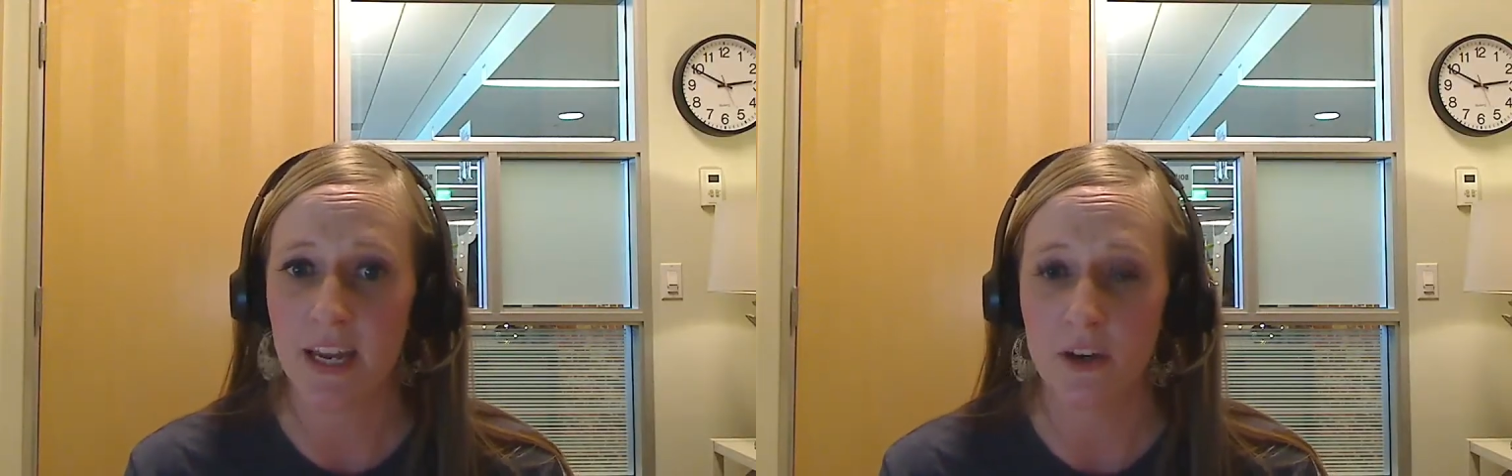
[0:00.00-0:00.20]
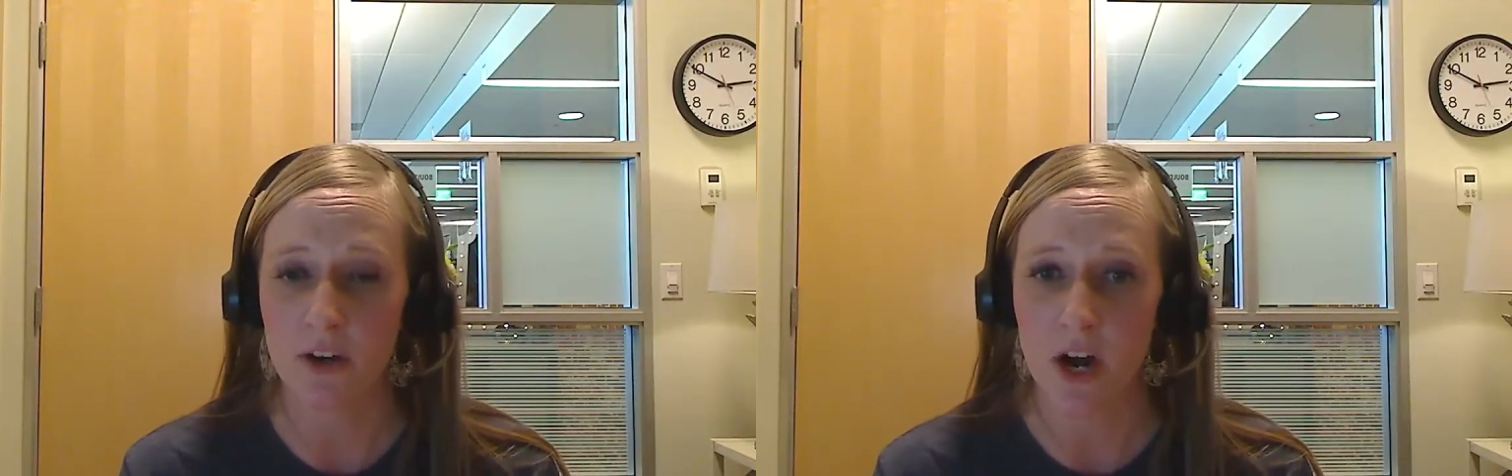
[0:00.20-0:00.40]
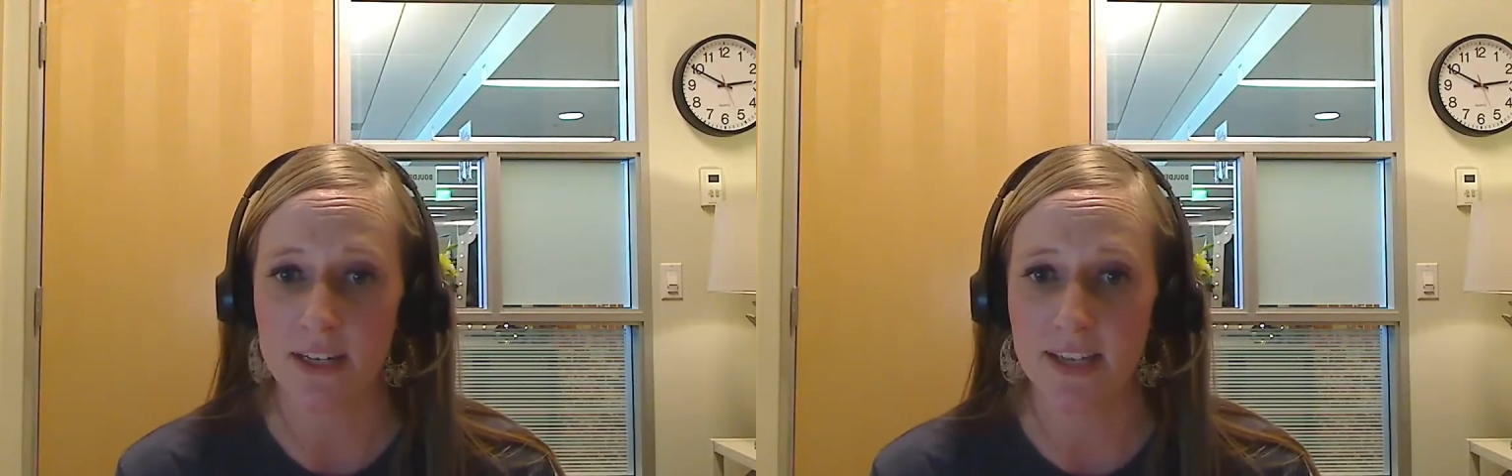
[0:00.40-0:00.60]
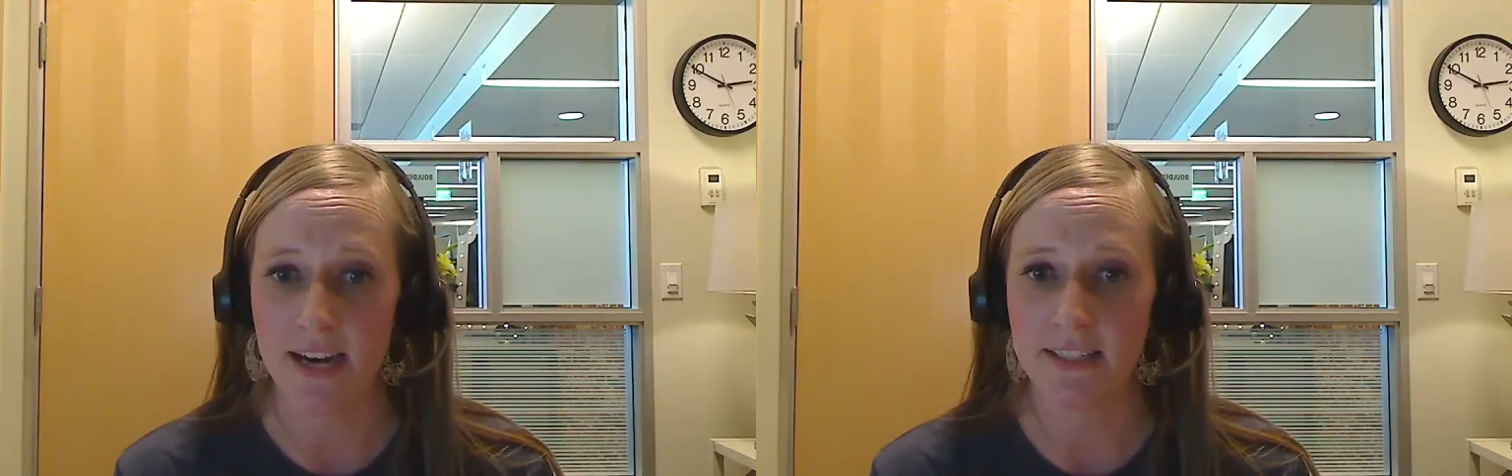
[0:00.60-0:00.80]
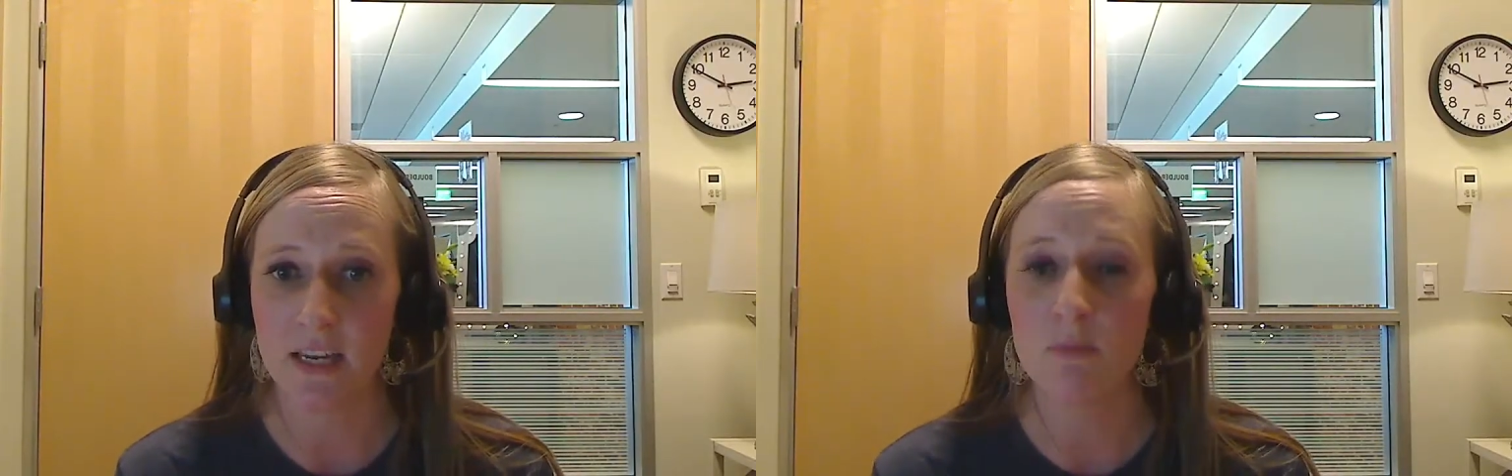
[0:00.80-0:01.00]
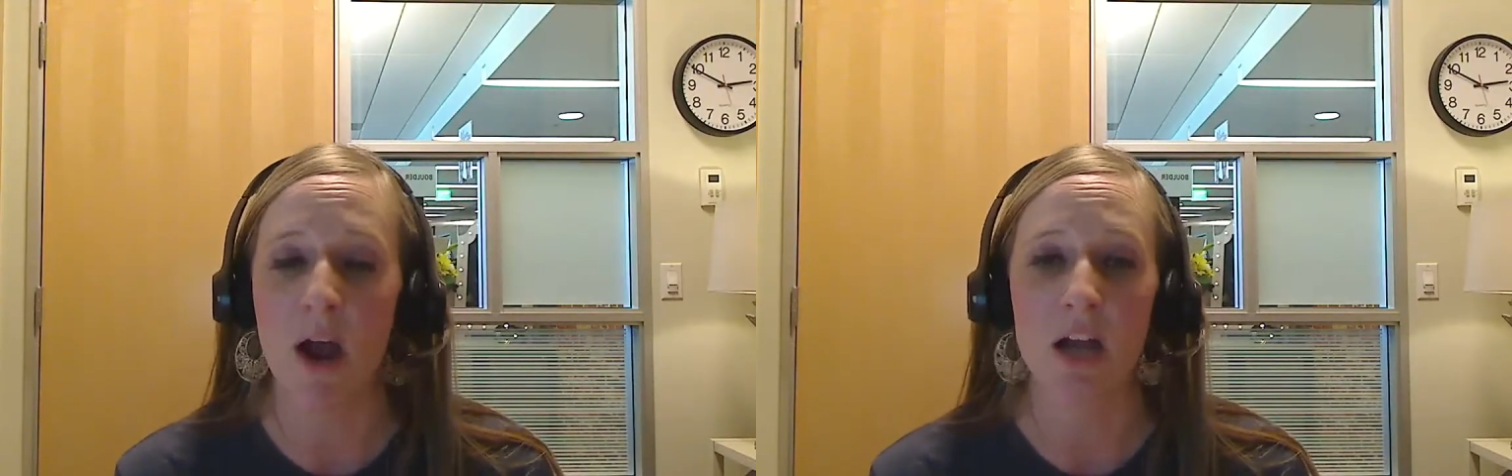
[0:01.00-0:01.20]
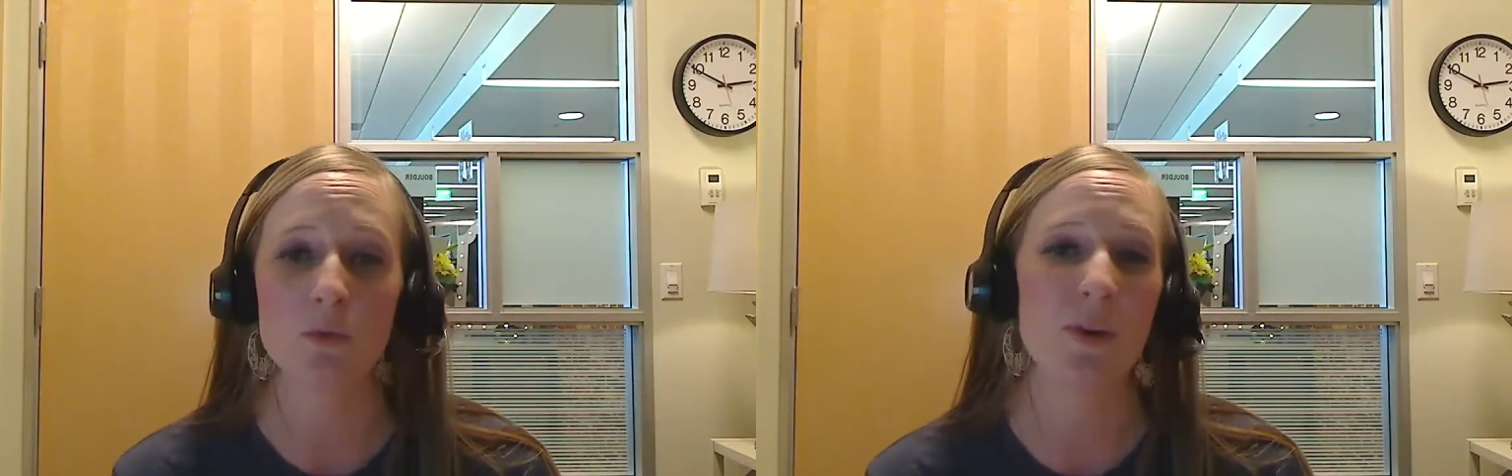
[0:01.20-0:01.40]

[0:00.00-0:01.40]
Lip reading: in your contacts inbox,